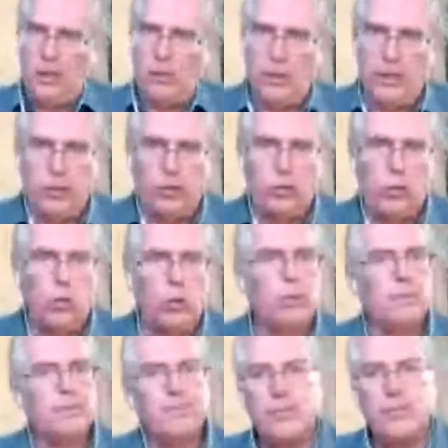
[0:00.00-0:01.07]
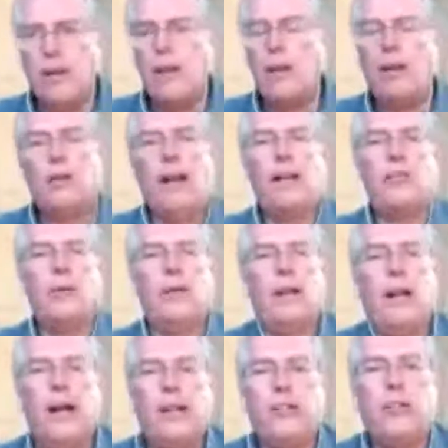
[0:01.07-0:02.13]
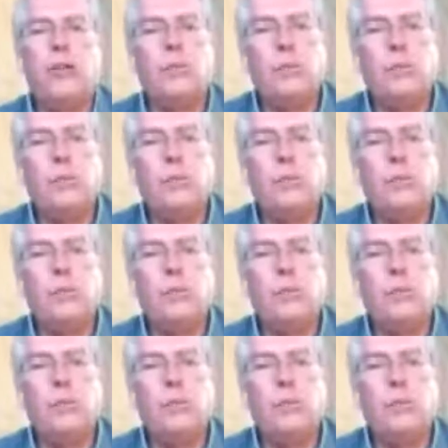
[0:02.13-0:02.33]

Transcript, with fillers: I went to school, graduated high school.